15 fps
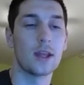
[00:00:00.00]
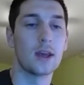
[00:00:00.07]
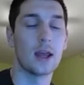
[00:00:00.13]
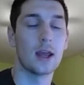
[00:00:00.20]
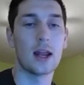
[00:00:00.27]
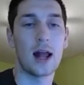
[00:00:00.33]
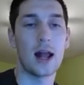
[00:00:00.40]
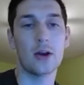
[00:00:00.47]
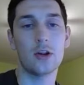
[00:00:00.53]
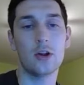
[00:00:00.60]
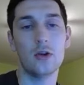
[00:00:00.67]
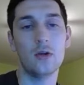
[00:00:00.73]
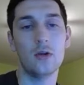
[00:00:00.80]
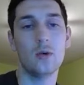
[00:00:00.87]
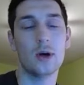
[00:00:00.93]
And how do
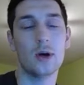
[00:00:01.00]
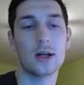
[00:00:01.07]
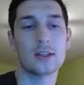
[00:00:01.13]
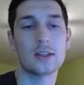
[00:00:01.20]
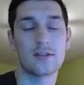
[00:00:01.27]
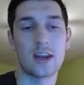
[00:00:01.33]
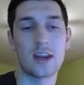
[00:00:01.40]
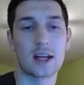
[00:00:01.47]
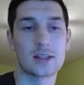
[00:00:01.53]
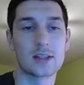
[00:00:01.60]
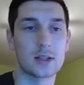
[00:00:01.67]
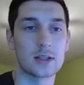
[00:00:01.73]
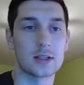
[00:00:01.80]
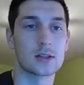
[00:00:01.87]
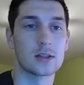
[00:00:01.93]
you defend against
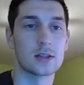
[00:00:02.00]
this?